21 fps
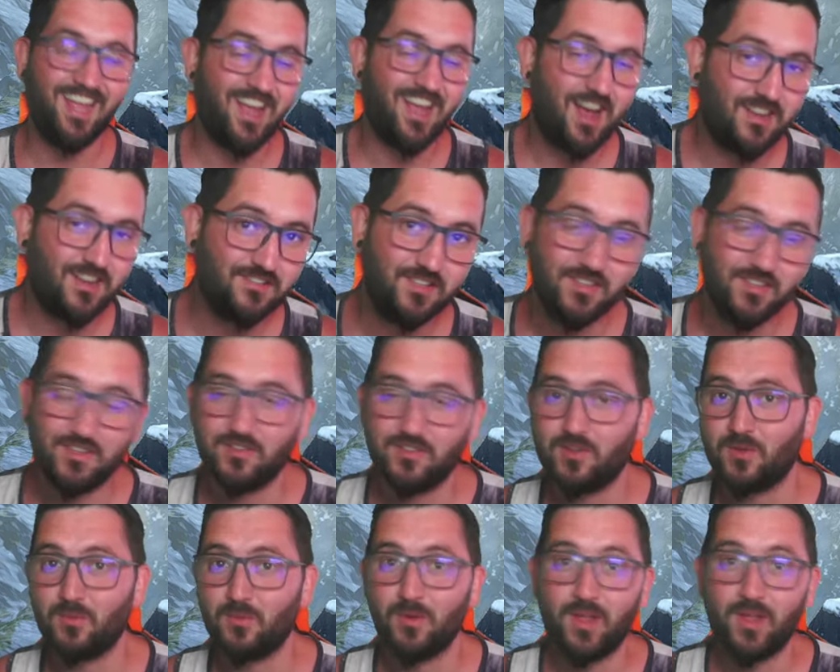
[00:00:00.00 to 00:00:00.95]
Hey guys, this is
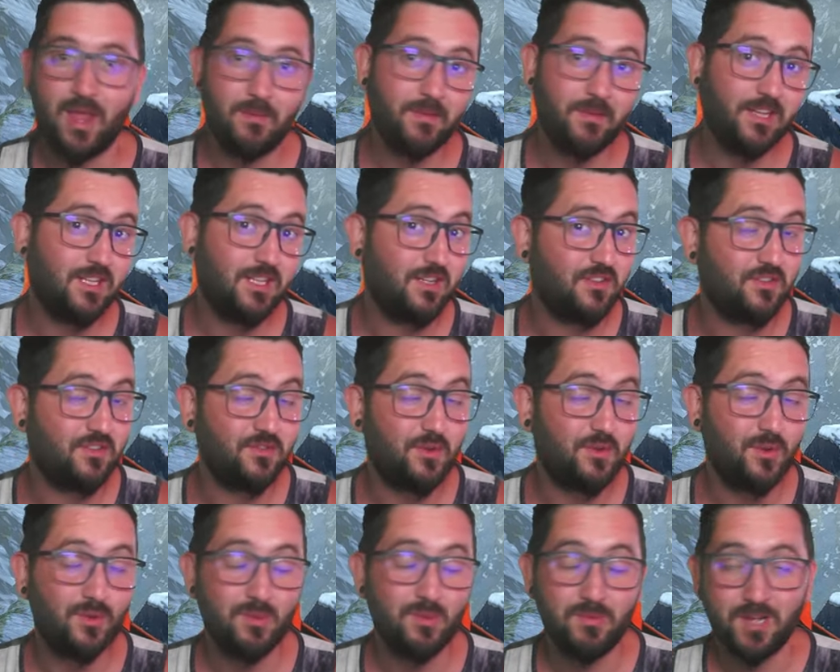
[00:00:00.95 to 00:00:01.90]
OddOne Gaming, this is
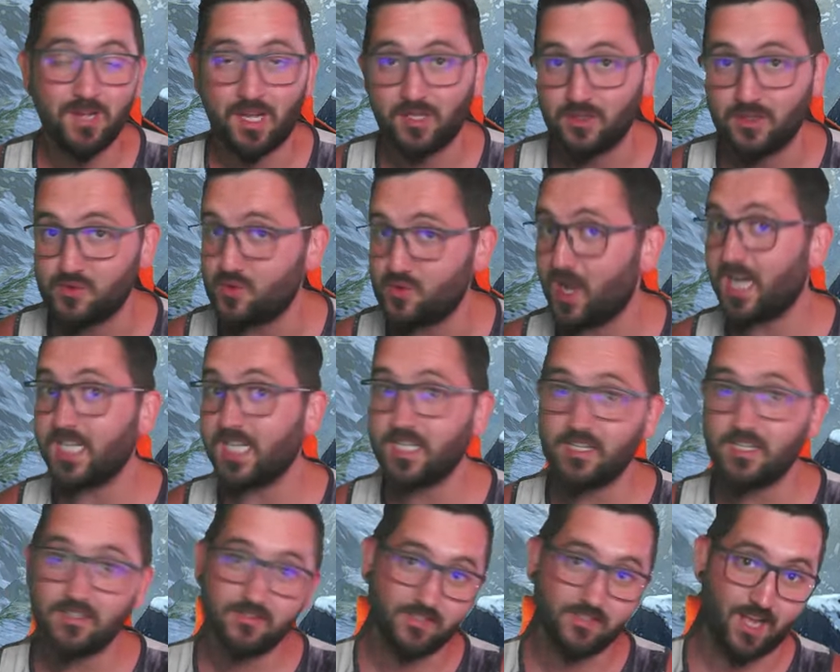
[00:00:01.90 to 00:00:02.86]
going to be another
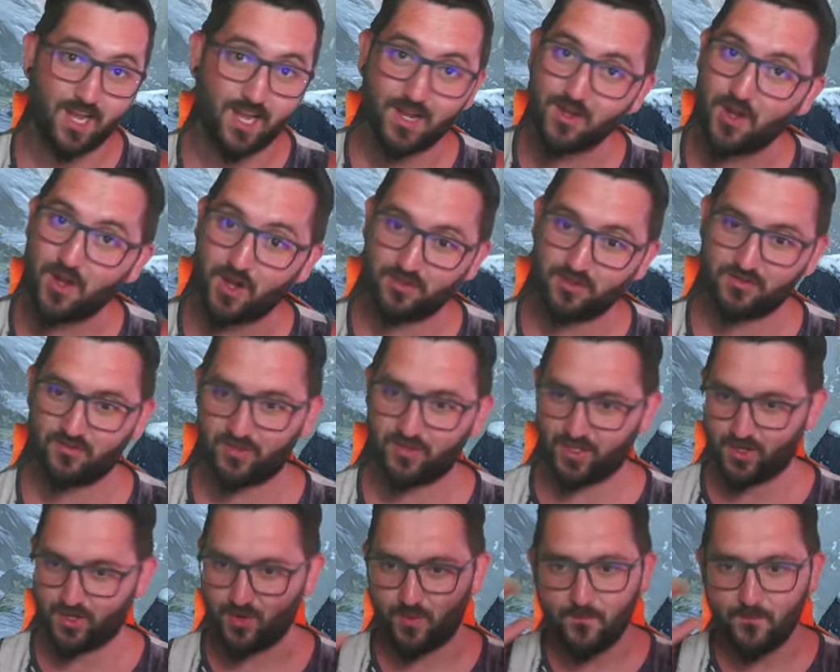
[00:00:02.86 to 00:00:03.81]
Dragonheir Silent Gods
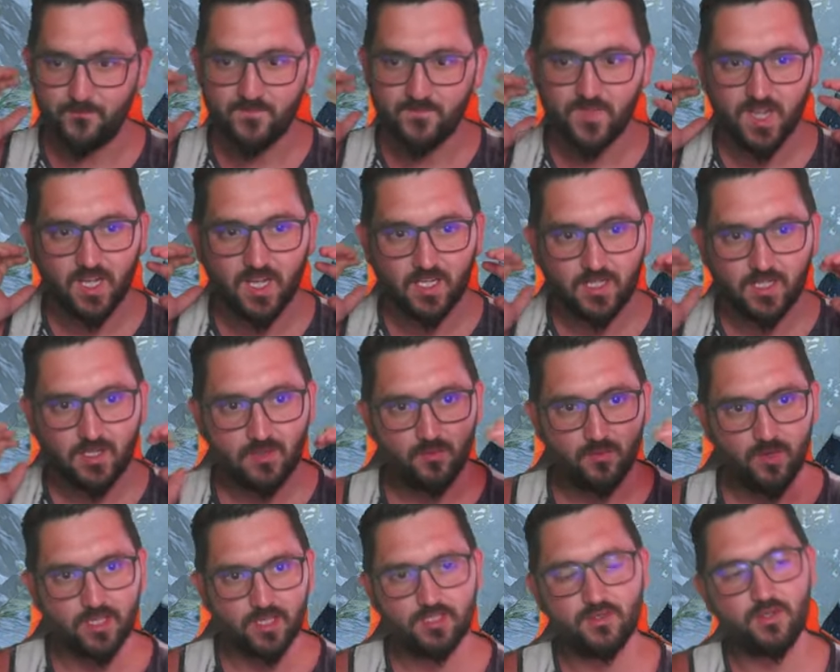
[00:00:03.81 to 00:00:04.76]
video.
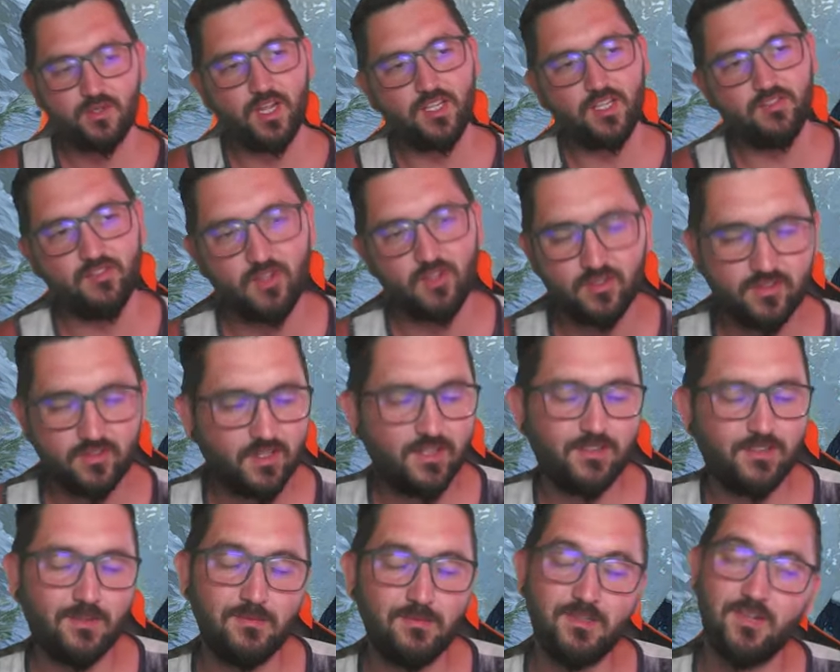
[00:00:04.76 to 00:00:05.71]
Well, today's video is a
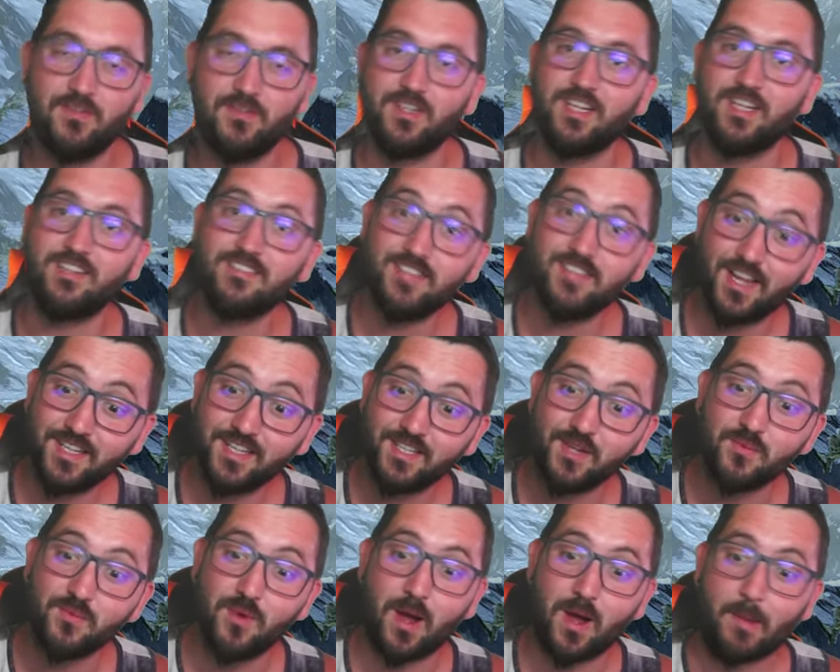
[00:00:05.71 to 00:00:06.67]
little bit of an
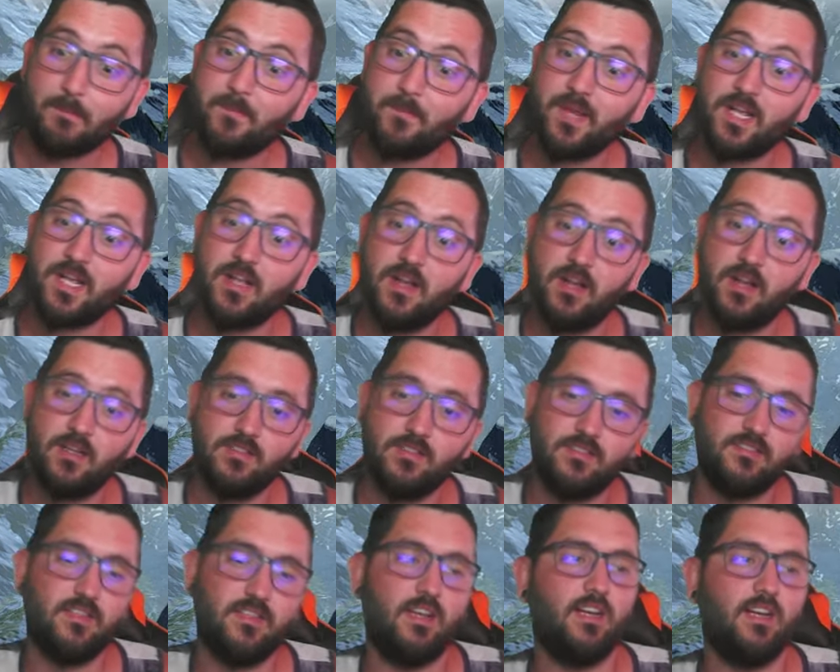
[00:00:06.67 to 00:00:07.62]
exciting one
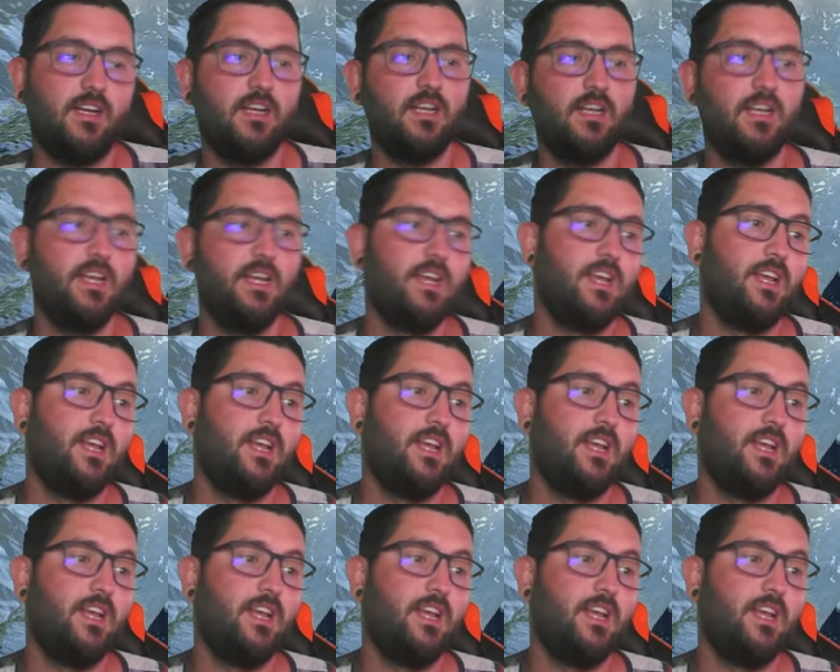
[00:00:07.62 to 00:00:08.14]
because uh,